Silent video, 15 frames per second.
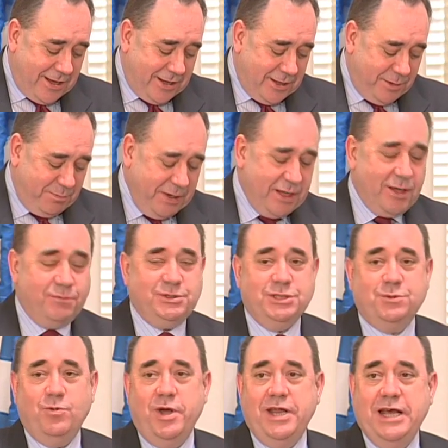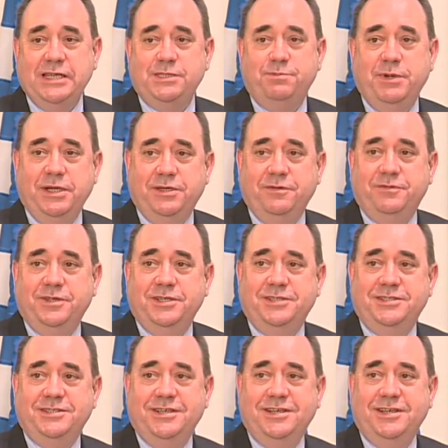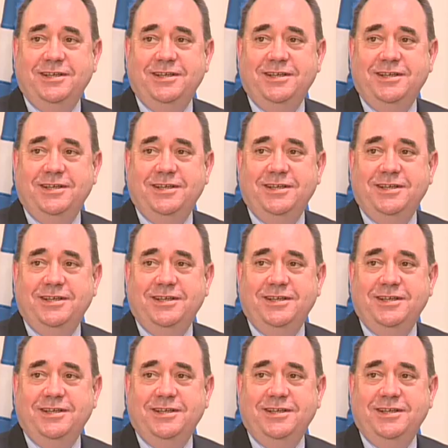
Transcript: to pick up just one aspect of this,